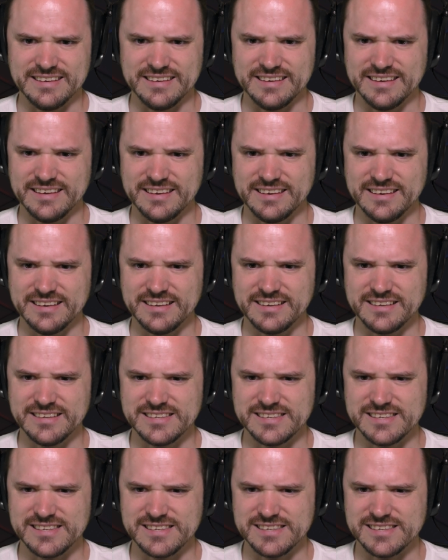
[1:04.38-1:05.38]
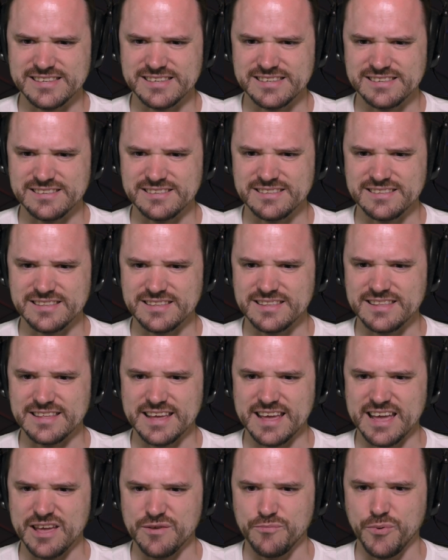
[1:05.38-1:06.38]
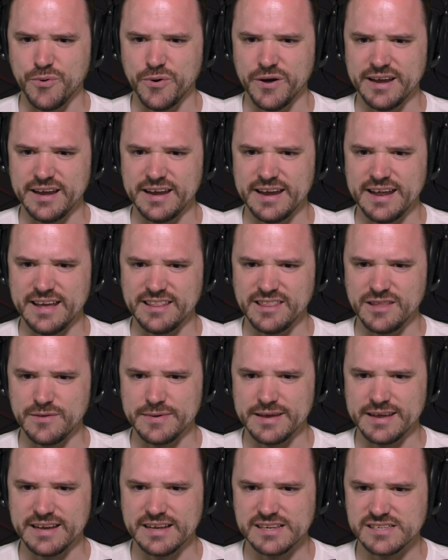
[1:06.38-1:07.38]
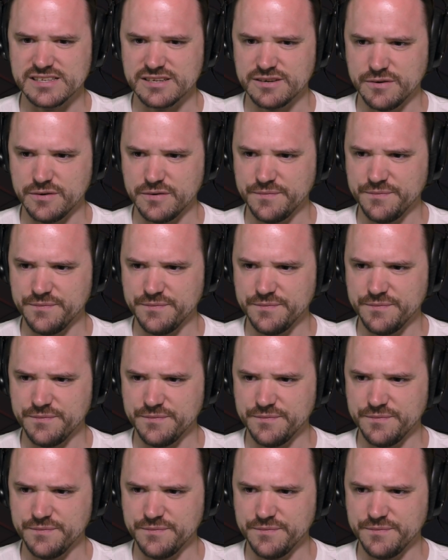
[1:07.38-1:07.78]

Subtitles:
it's the thing I pointed at in the beginning. So